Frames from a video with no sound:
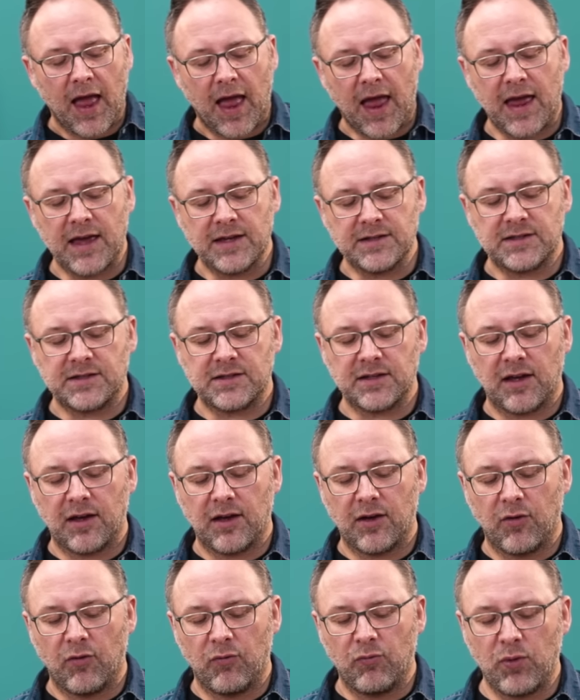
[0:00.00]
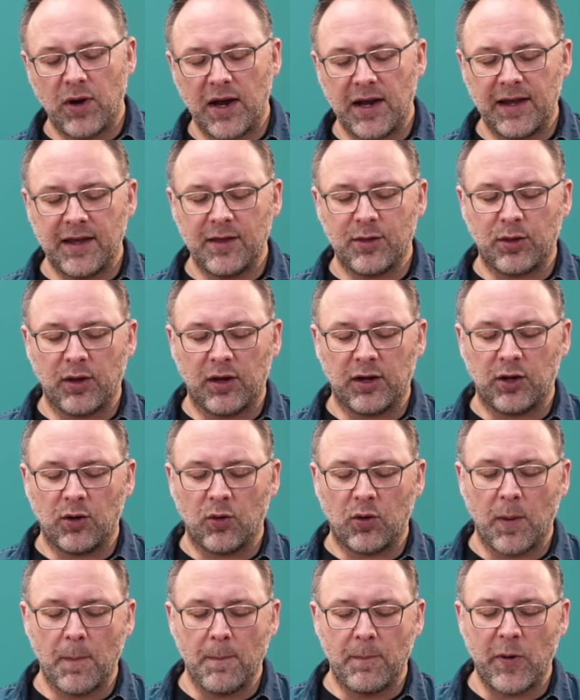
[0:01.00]
is really that you
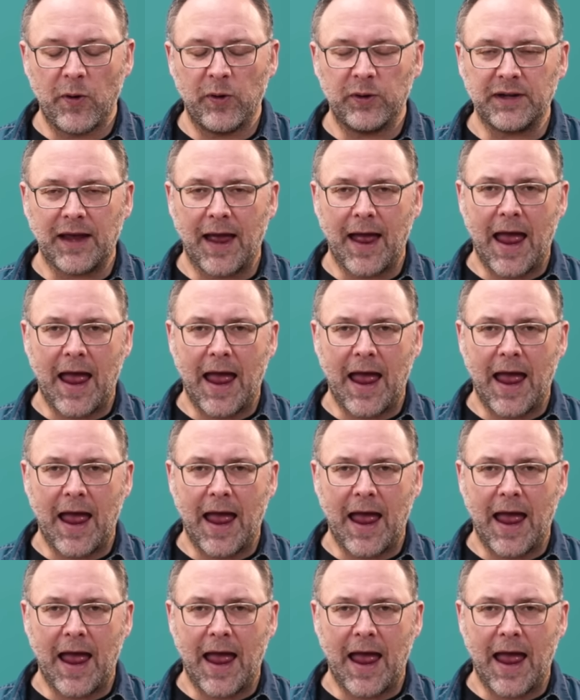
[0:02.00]
can put